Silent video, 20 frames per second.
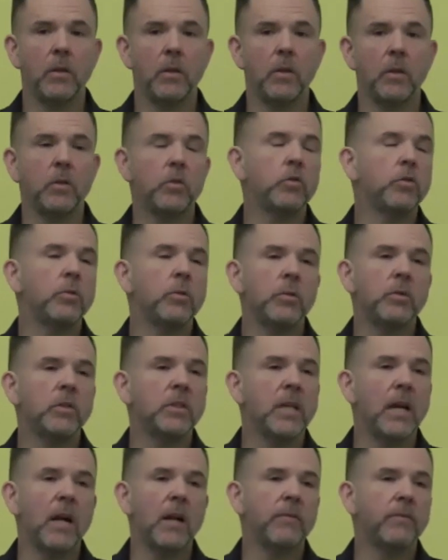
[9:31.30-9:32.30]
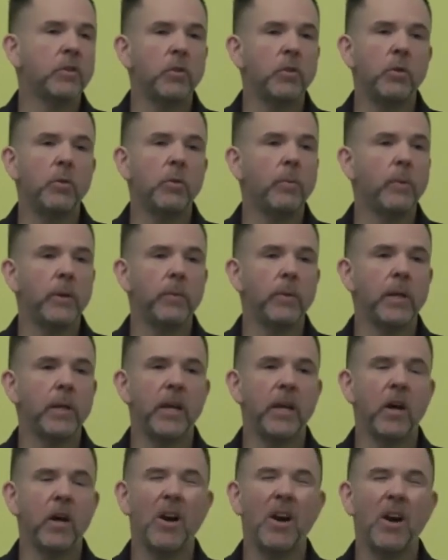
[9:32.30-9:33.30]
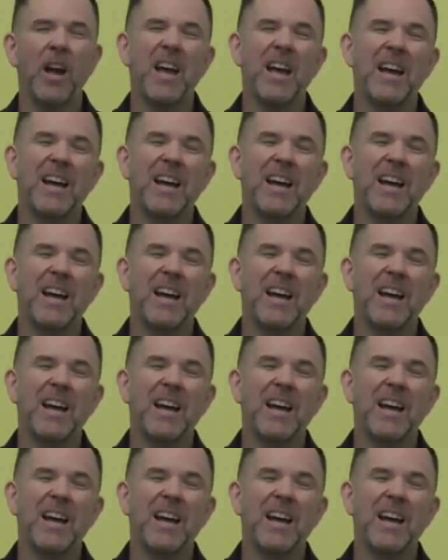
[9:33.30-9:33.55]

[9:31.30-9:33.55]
true self, to who we really are,